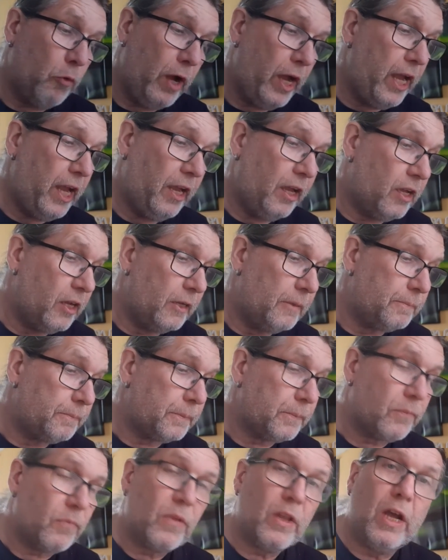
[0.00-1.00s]
hey,
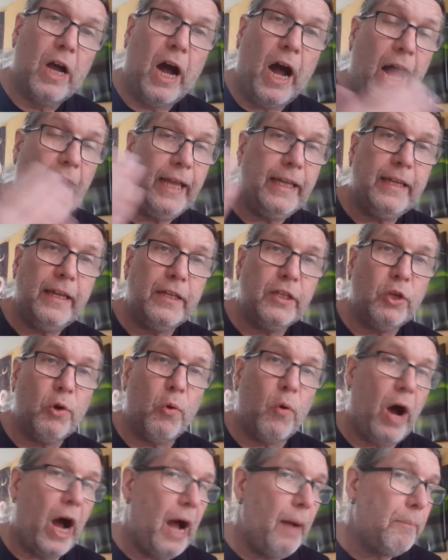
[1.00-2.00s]
I can
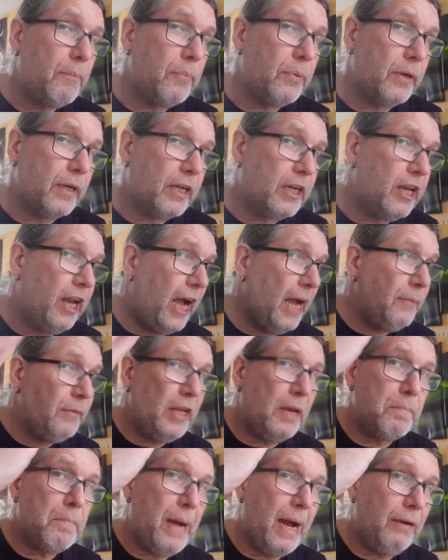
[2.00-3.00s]
go up, climb
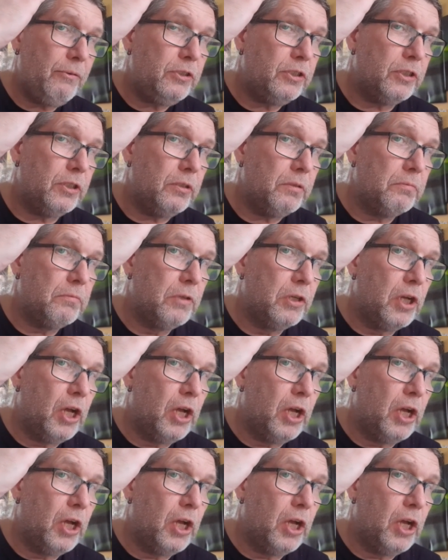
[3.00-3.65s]
that mountain,